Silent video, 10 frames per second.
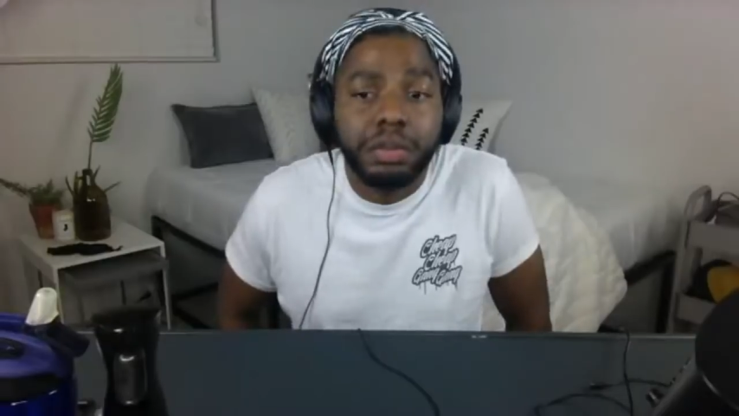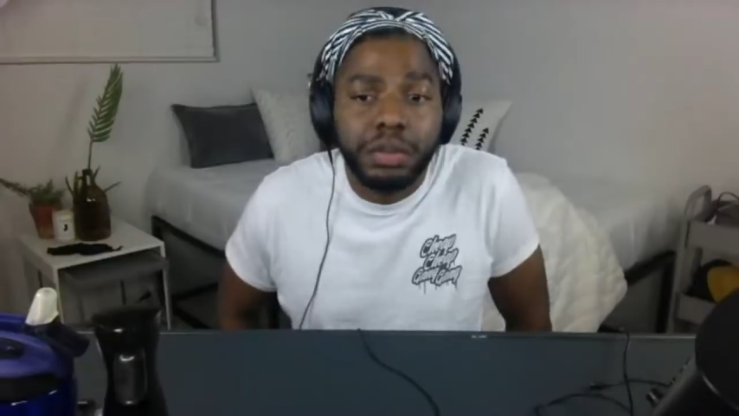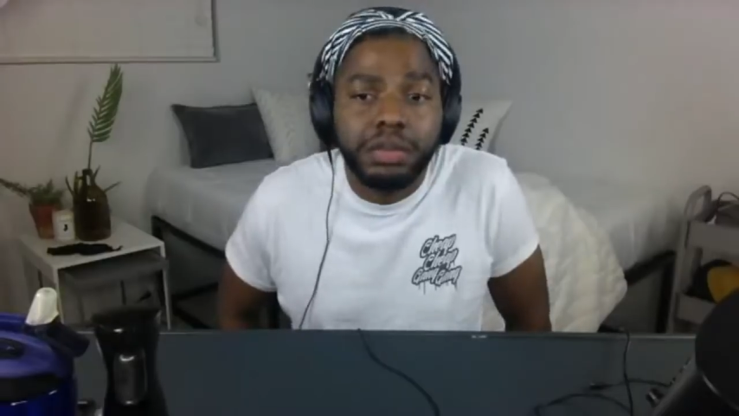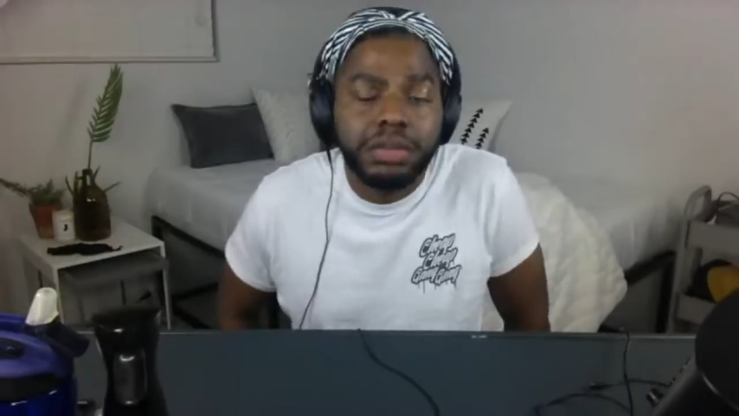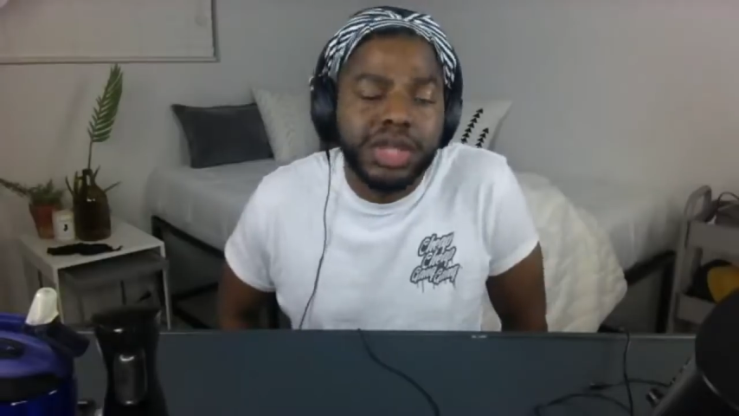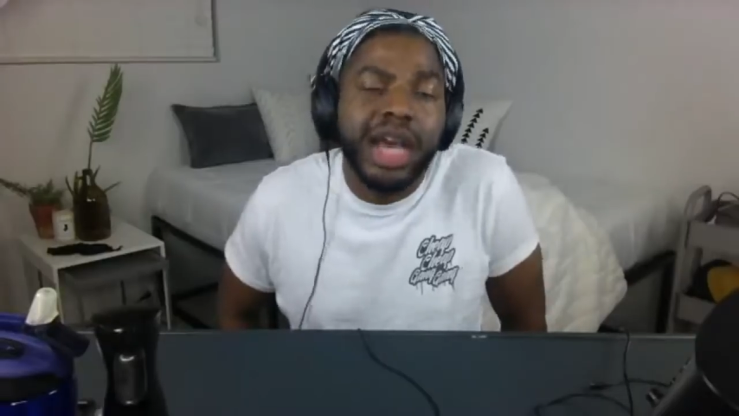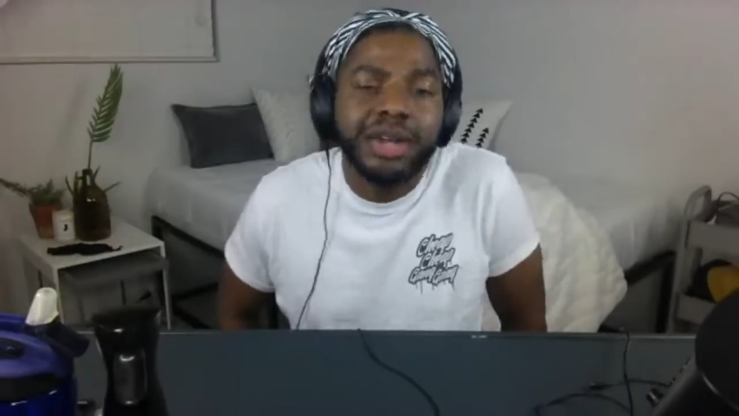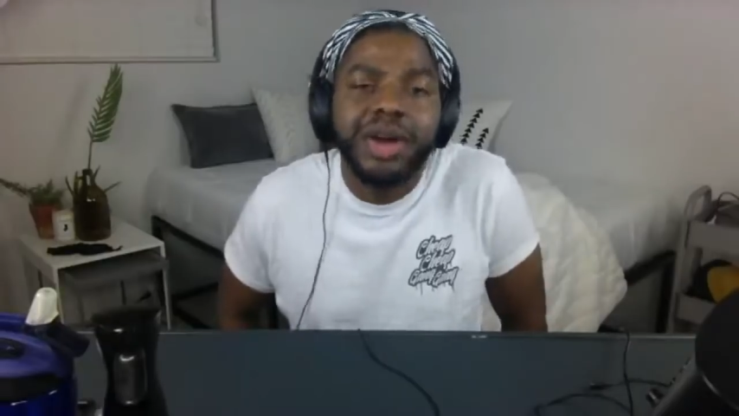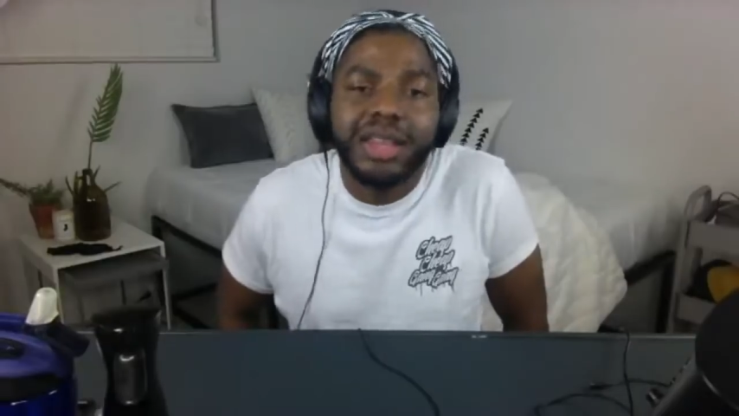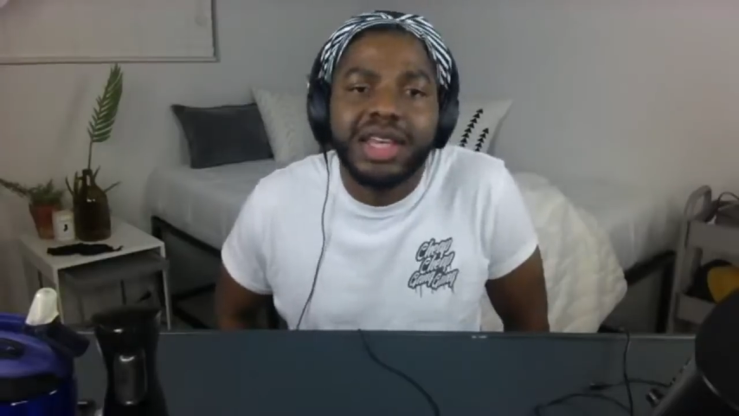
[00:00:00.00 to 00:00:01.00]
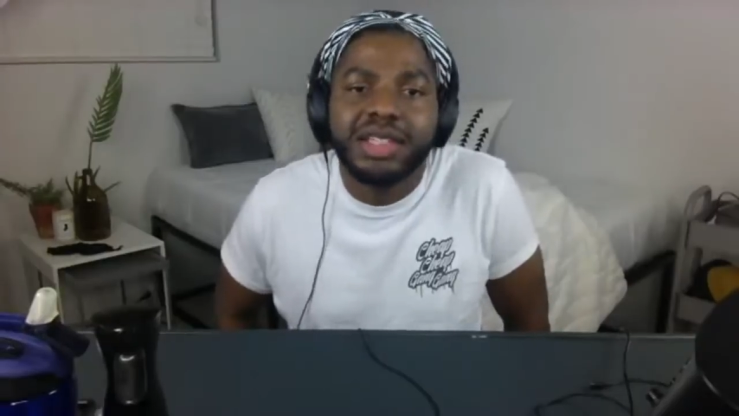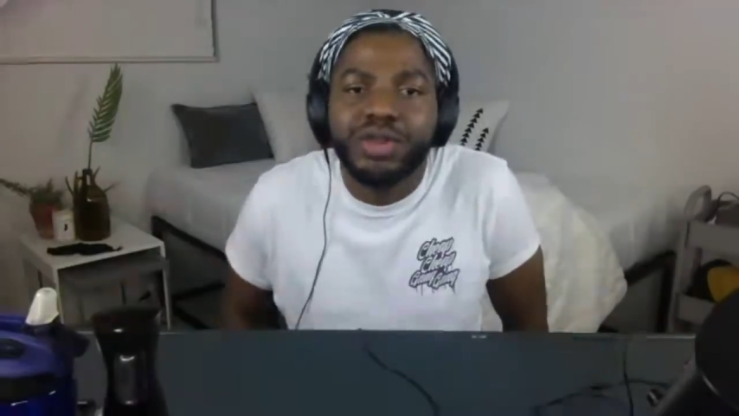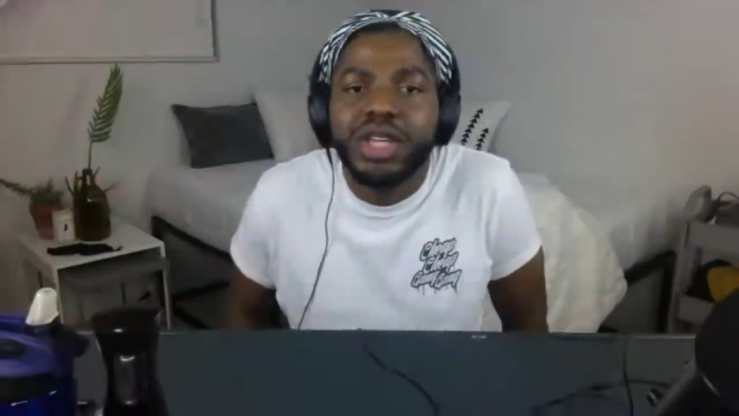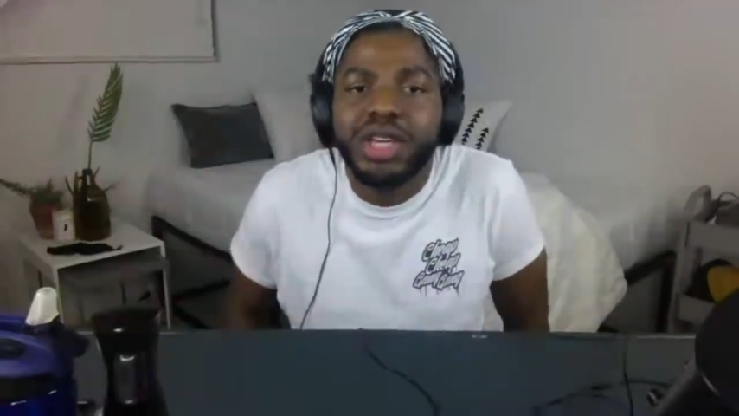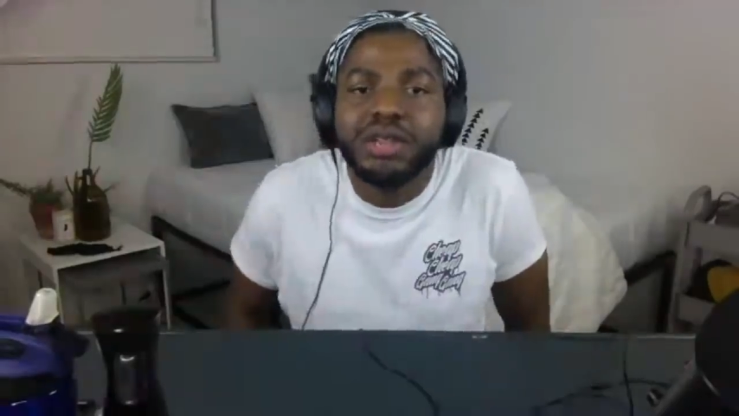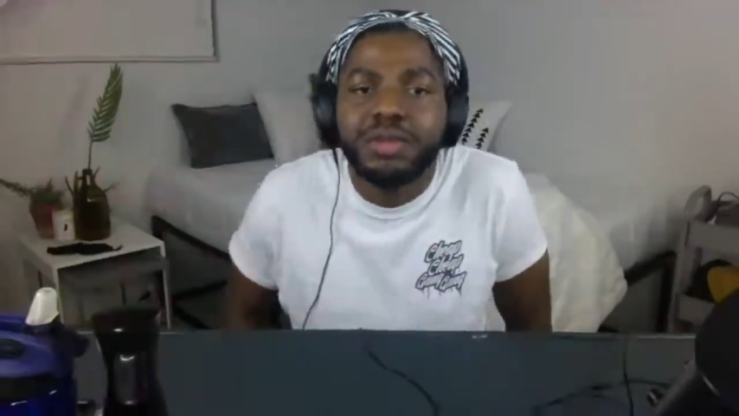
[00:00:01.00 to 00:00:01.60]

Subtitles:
Tidal I think is really good.